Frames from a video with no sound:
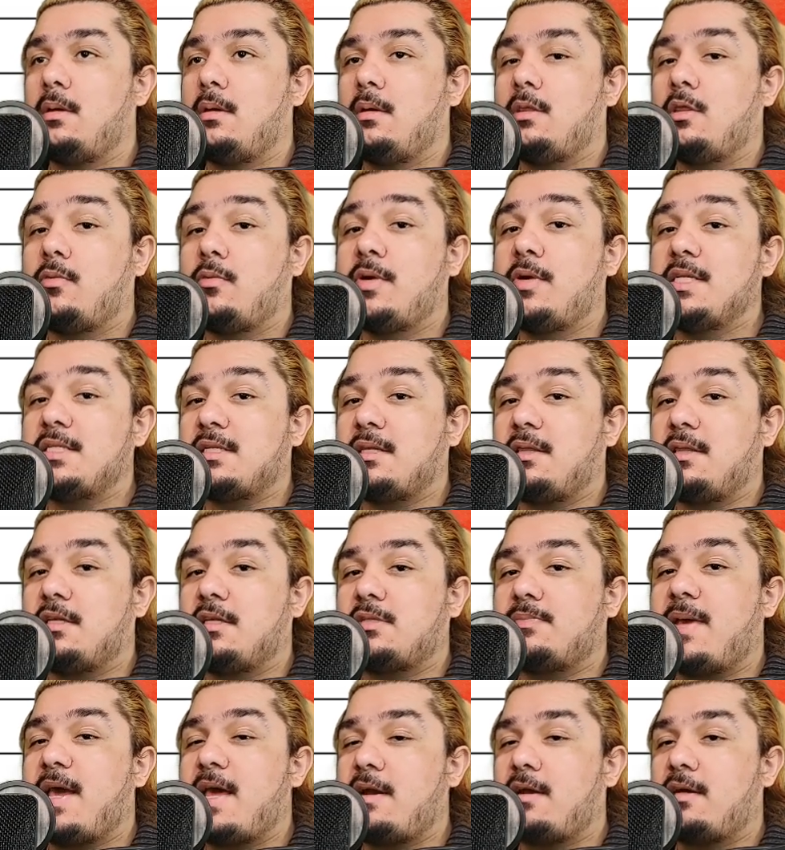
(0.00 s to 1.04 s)
The reason
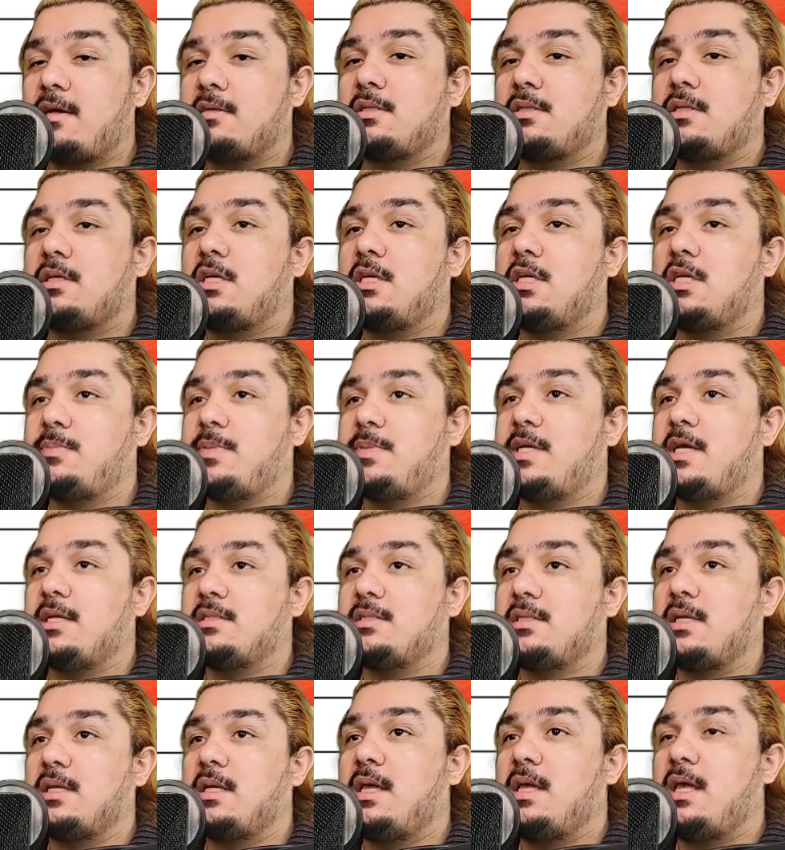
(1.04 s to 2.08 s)
this matters is
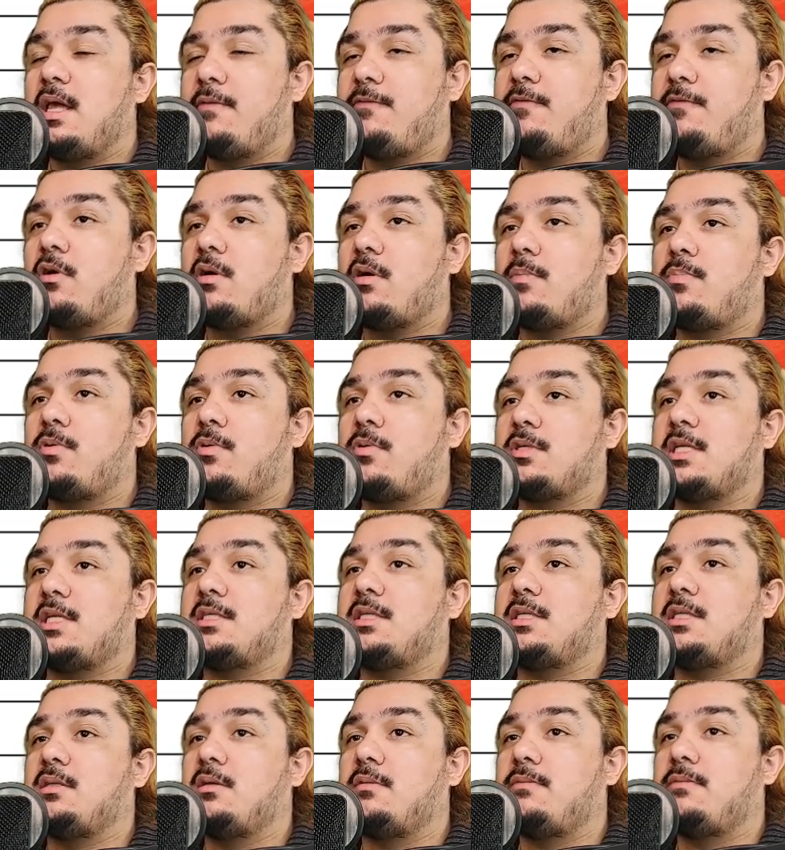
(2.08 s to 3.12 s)
because if you are
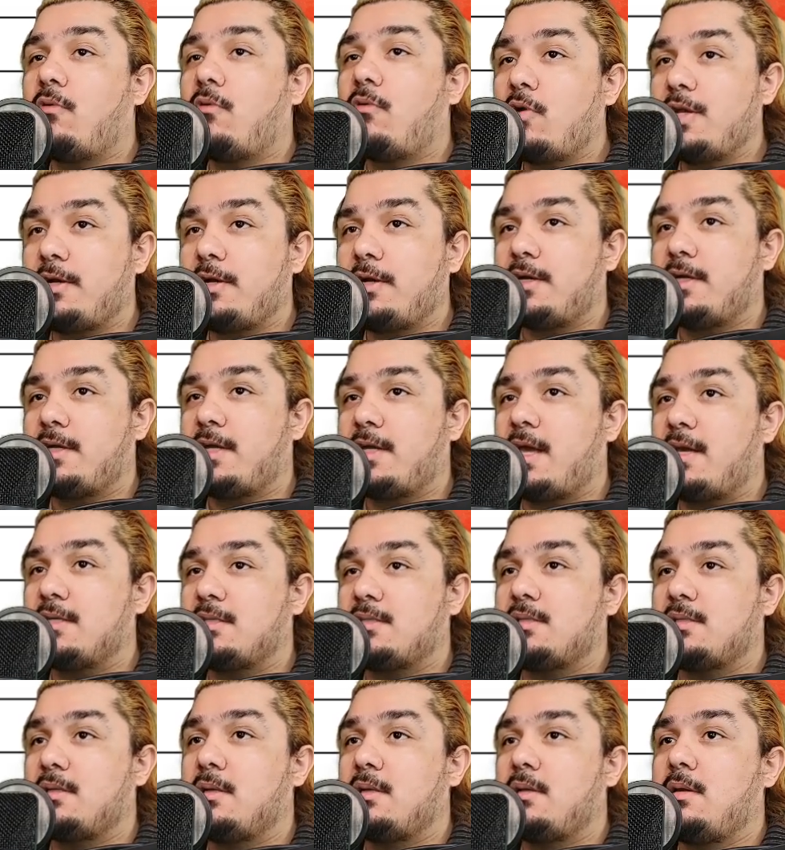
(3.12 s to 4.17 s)
presenting the 4-year
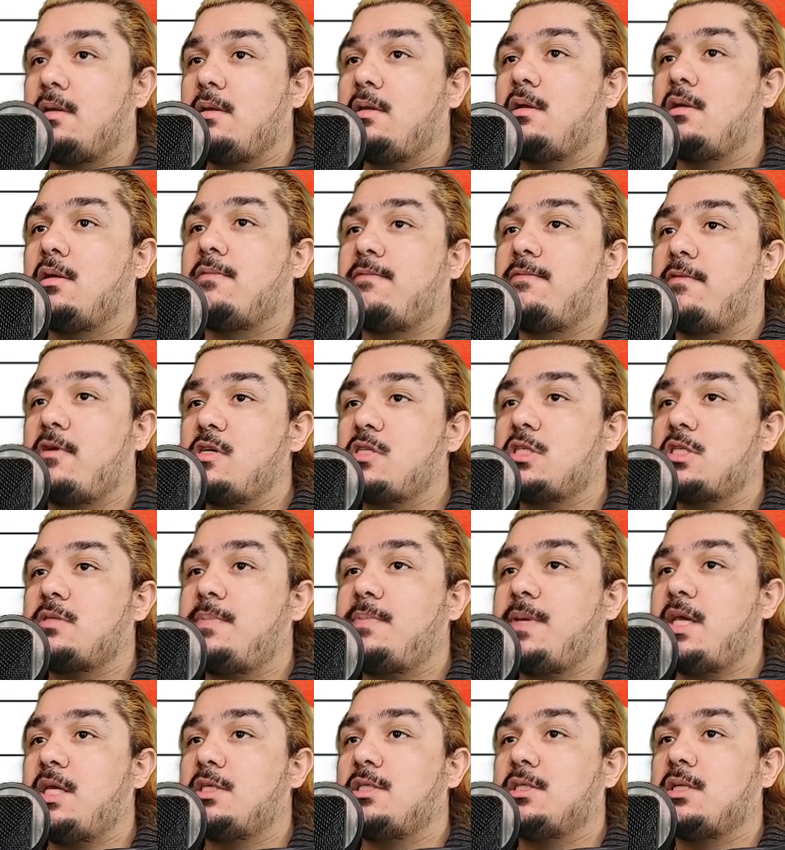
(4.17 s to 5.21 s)
case, your first
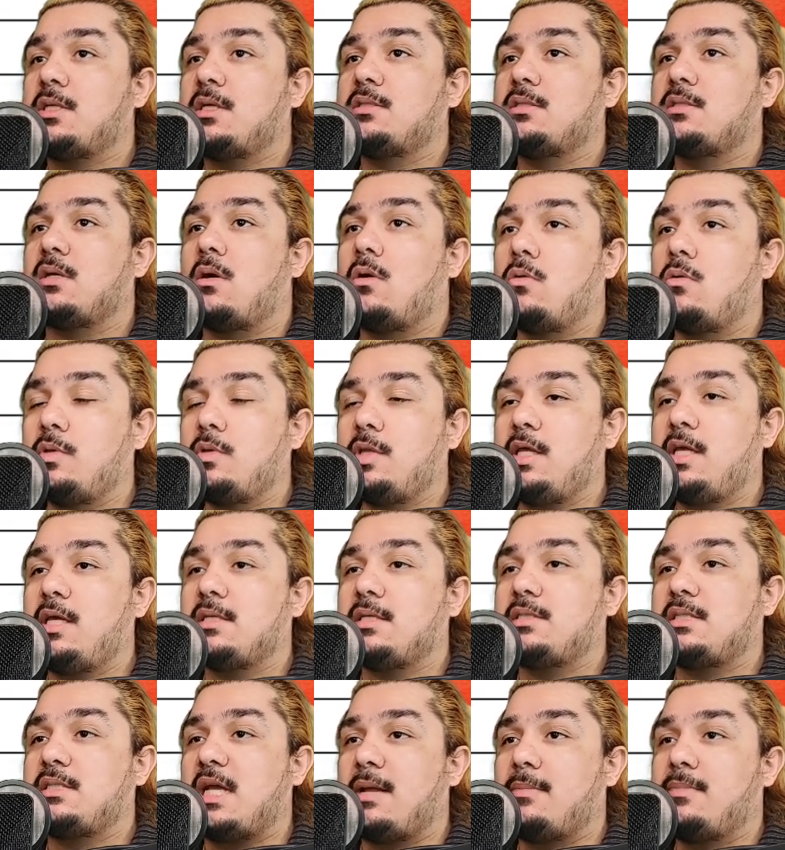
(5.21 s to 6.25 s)
speech is only
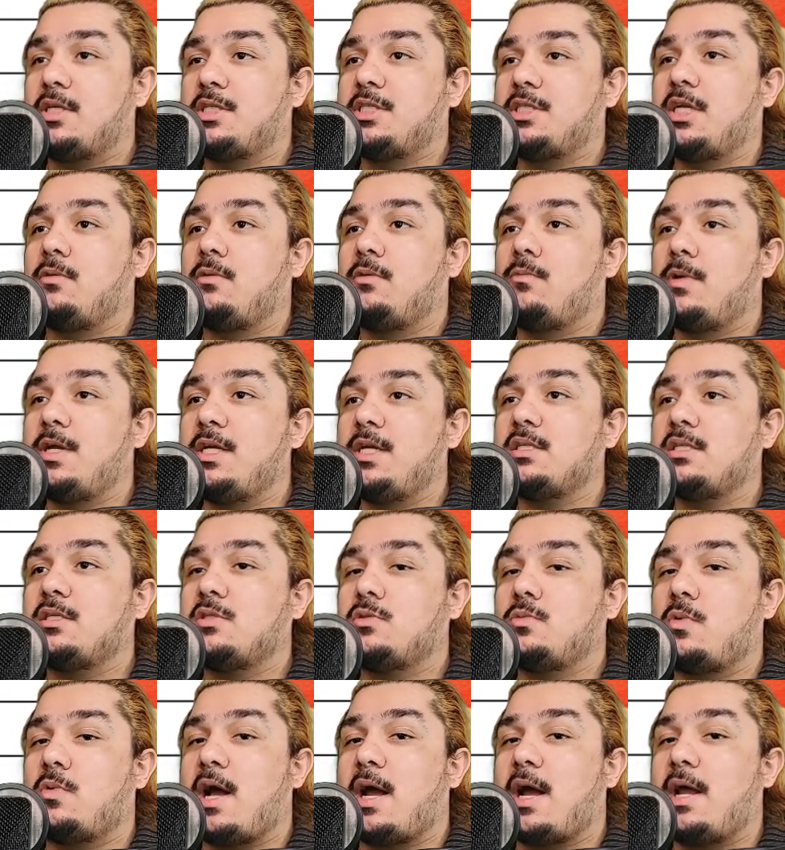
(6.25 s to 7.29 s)
establishing
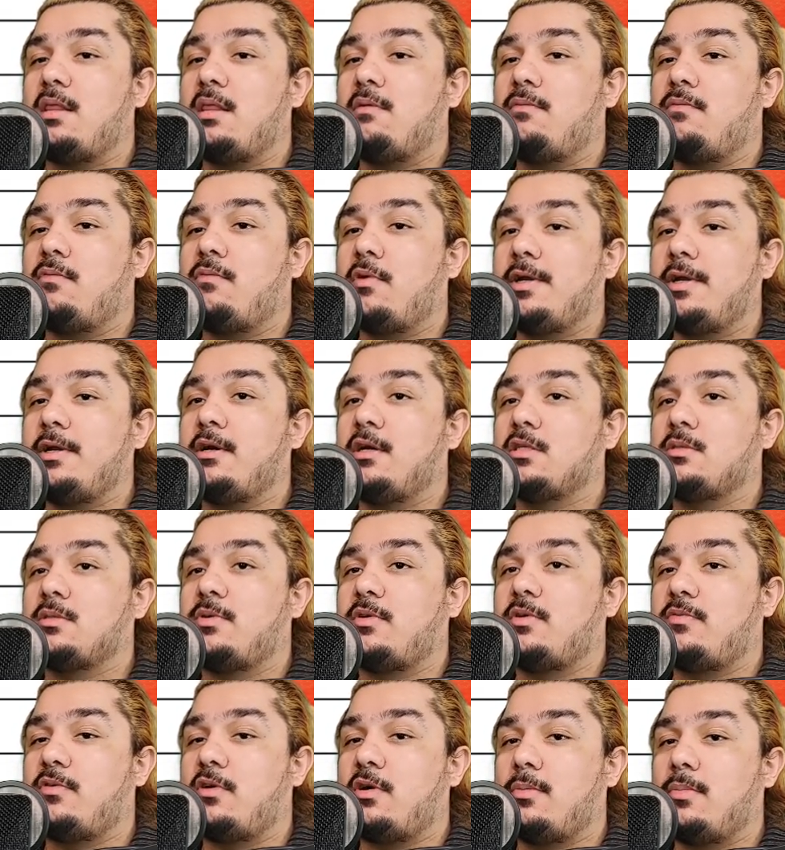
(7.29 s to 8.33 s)
reasons why the 4-year is
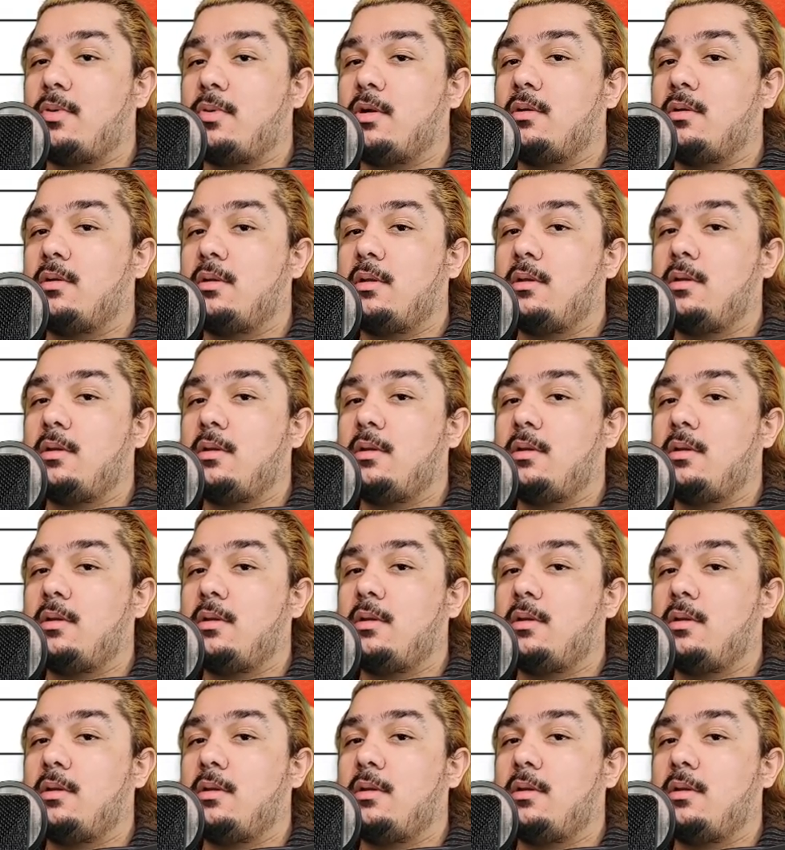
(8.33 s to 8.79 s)
preferable.